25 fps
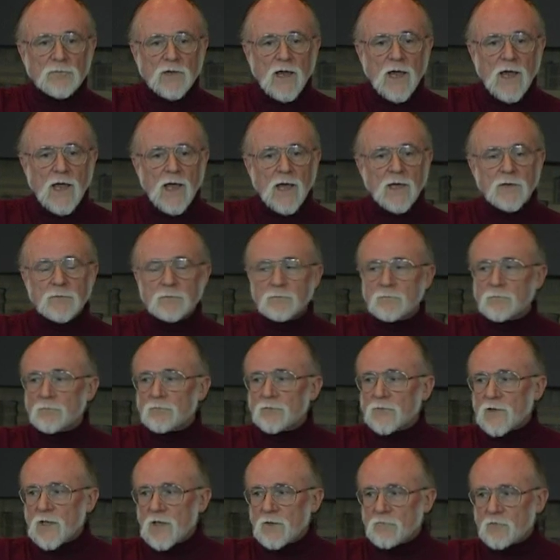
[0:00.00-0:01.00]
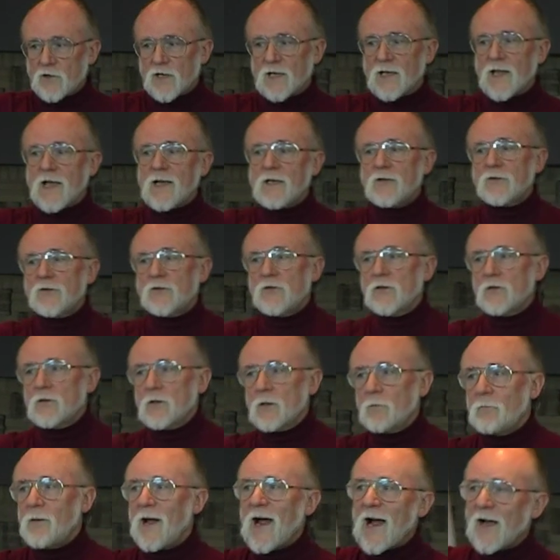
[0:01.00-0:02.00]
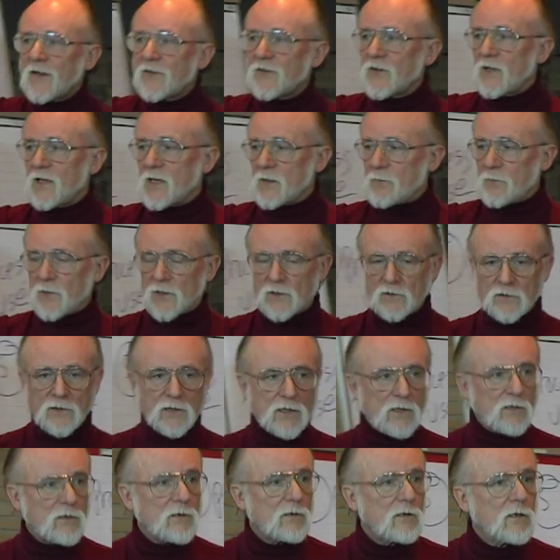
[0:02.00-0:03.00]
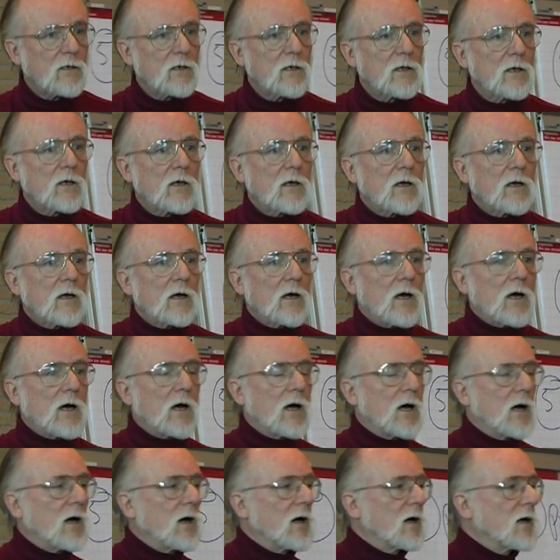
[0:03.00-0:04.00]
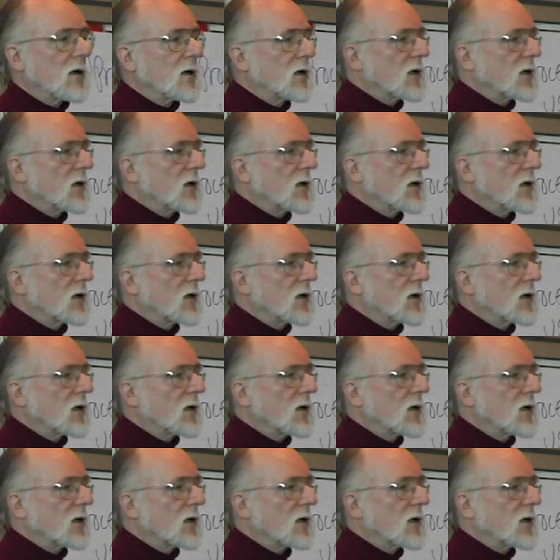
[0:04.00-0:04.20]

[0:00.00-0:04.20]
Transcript: And it relates to capacity building uh,